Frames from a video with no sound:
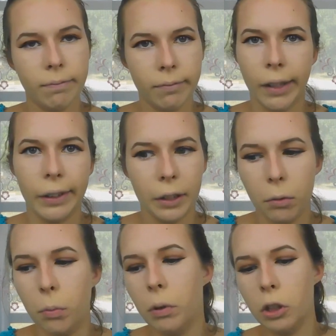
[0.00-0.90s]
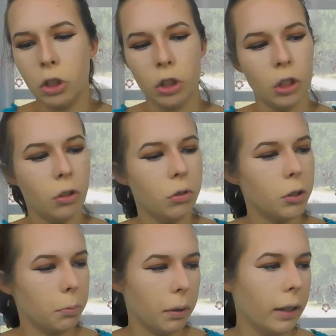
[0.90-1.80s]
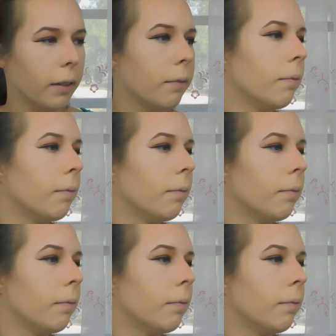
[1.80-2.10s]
like the one we just used, but